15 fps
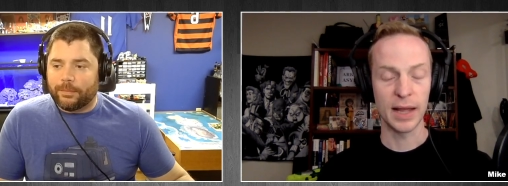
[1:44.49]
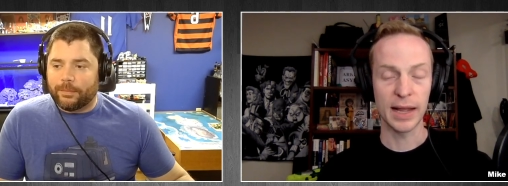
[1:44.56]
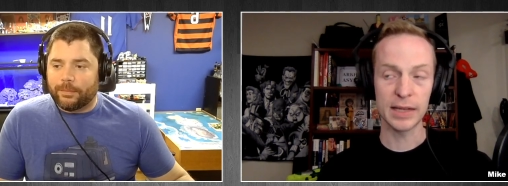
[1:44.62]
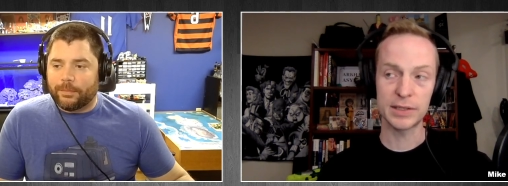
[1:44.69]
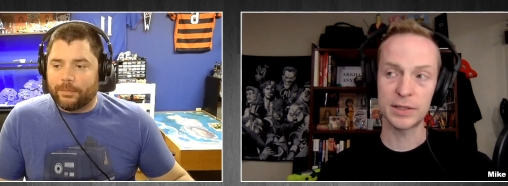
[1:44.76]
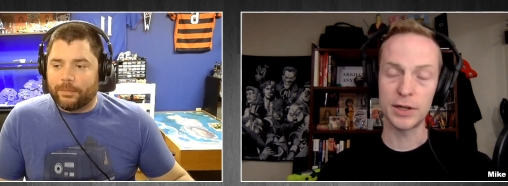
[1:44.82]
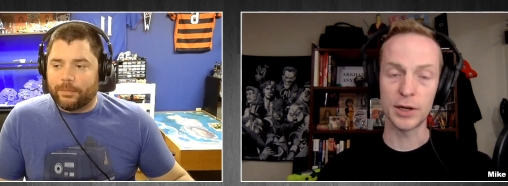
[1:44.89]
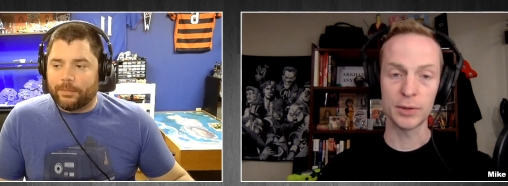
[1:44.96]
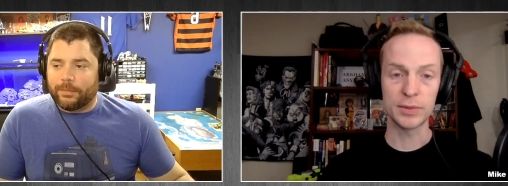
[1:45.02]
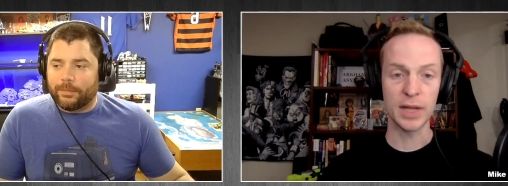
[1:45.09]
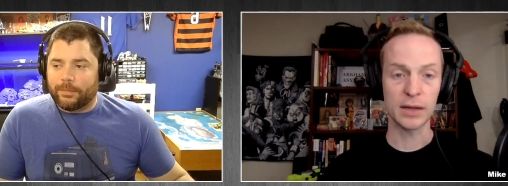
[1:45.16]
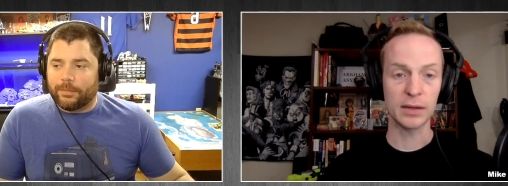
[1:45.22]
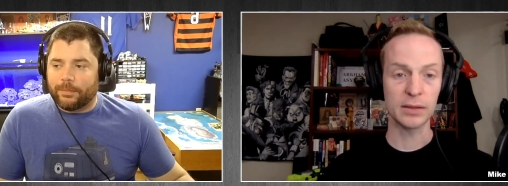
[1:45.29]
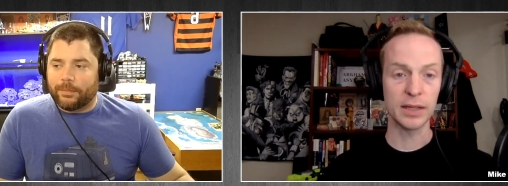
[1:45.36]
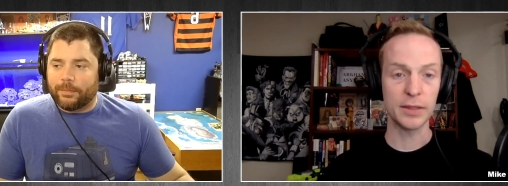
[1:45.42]
Speaker 1: I guess, you know,
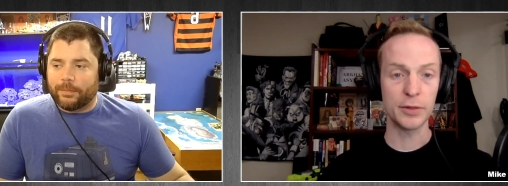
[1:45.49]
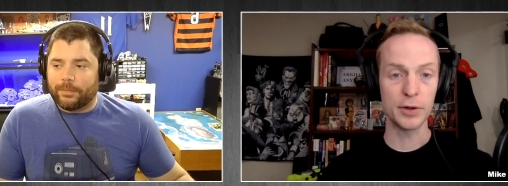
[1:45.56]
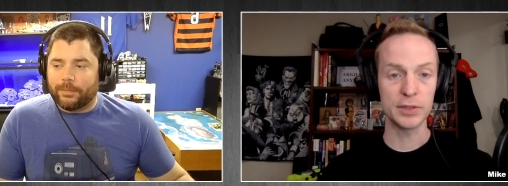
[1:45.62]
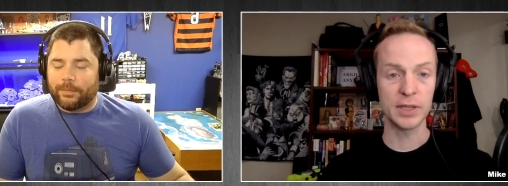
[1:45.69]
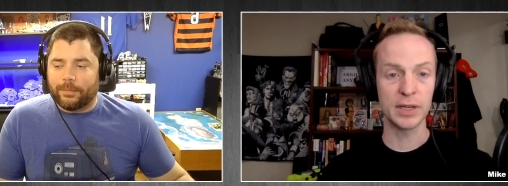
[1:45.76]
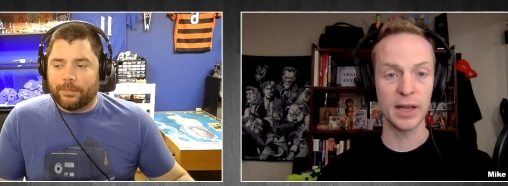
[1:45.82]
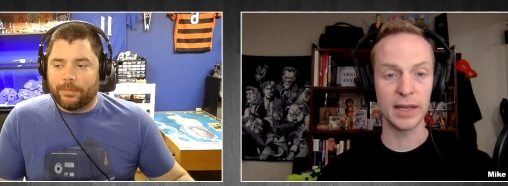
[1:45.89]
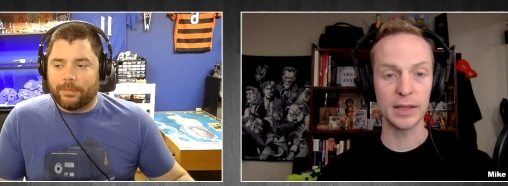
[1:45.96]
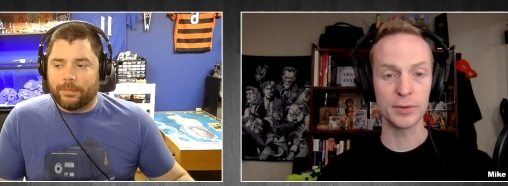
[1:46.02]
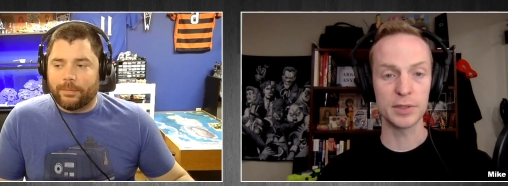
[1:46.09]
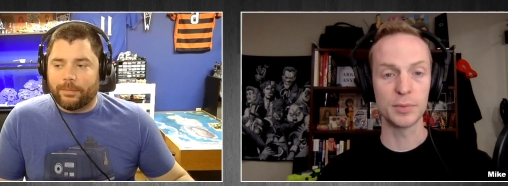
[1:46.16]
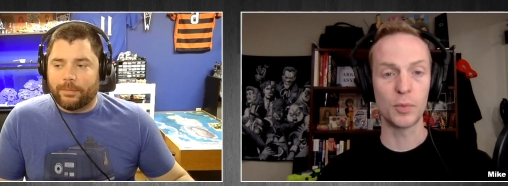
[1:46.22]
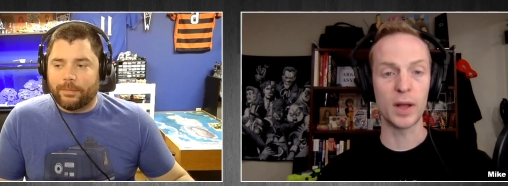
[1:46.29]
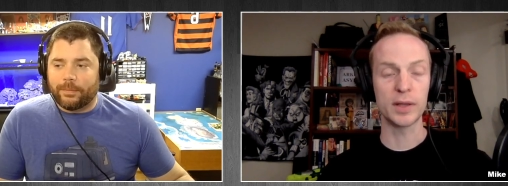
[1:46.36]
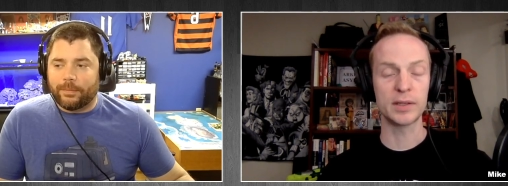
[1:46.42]
technically Thursday night. There
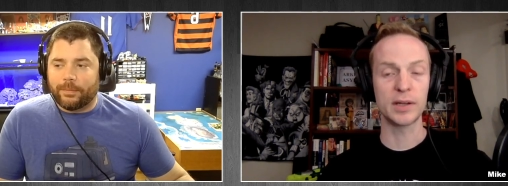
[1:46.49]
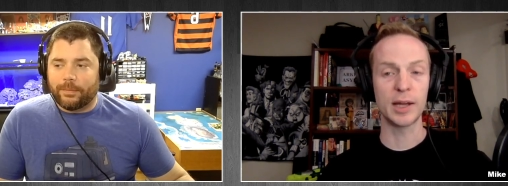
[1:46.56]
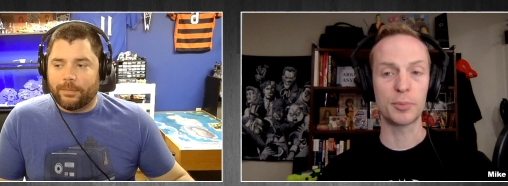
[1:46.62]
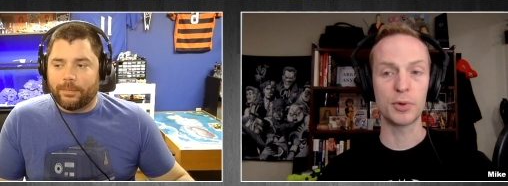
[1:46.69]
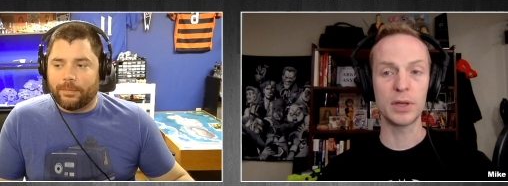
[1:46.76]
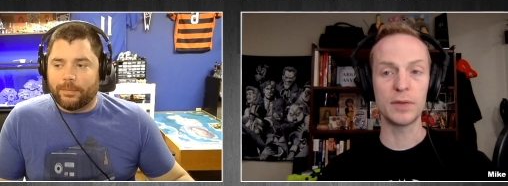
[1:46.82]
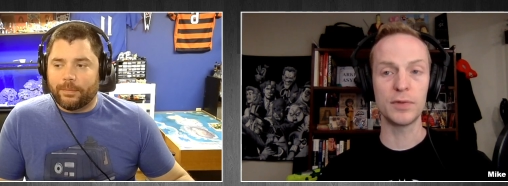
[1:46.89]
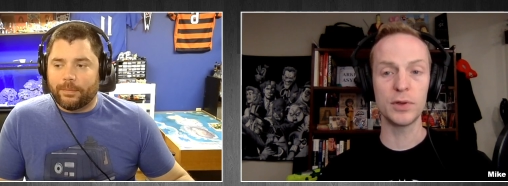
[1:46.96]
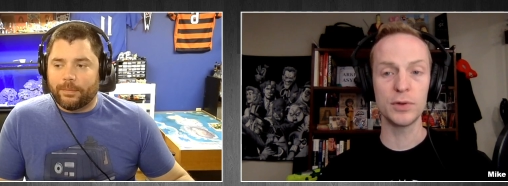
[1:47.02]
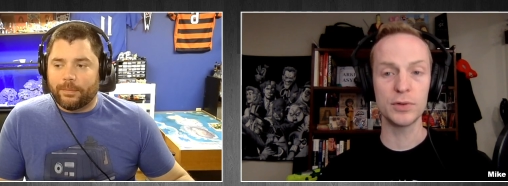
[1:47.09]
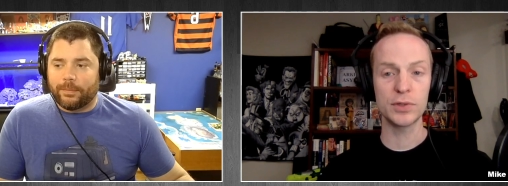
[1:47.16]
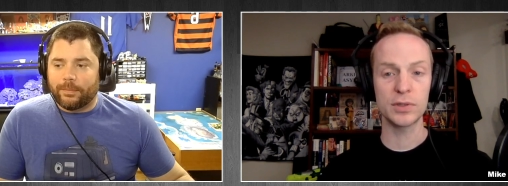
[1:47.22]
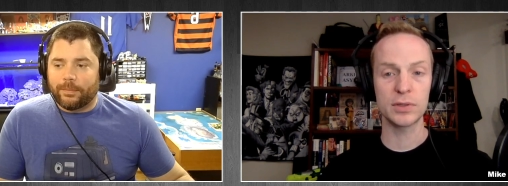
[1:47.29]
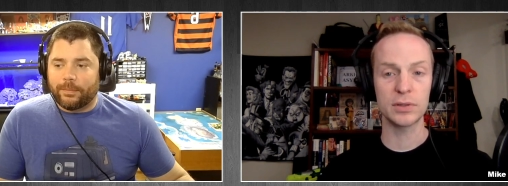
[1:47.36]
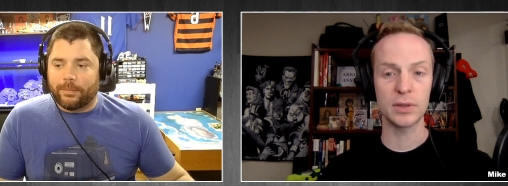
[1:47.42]
were some Wednesday night
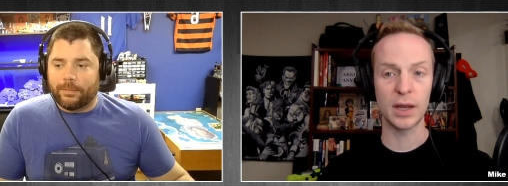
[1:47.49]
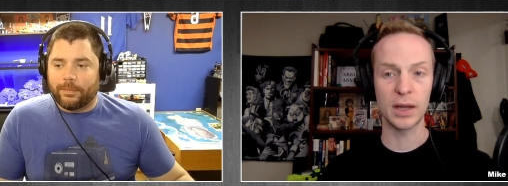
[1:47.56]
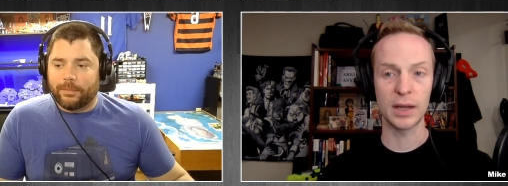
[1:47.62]
previews.